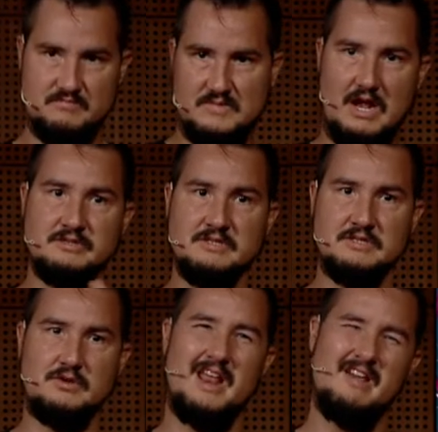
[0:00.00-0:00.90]
thousands,
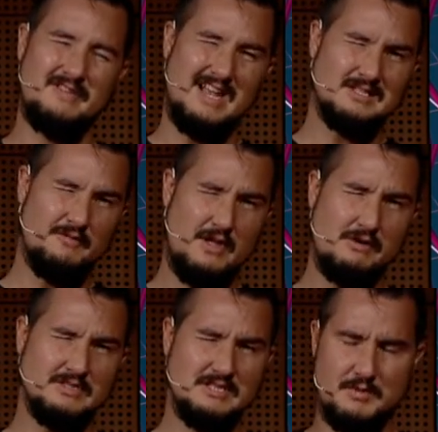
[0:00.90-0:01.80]
you can have tens of
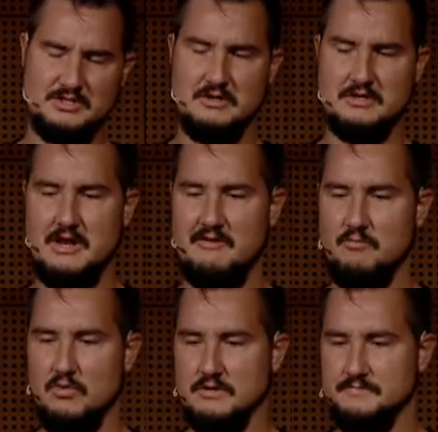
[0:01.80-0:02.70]
thousands, but you're not going to have
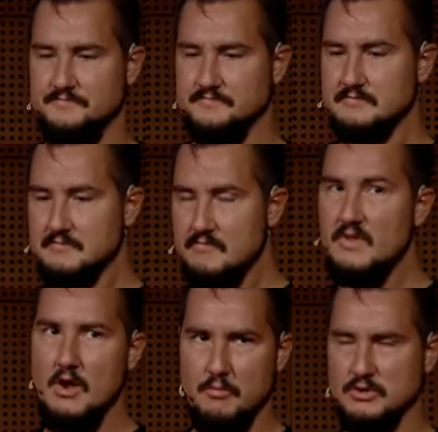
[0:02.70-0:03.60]
more
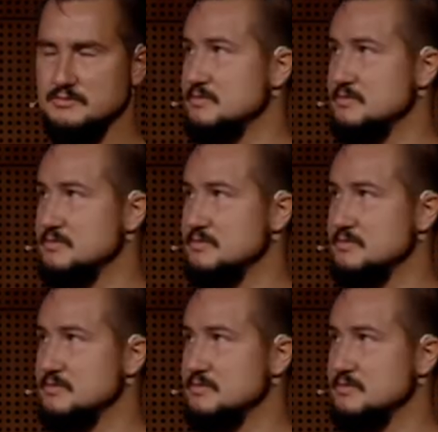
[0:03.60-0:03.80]
on most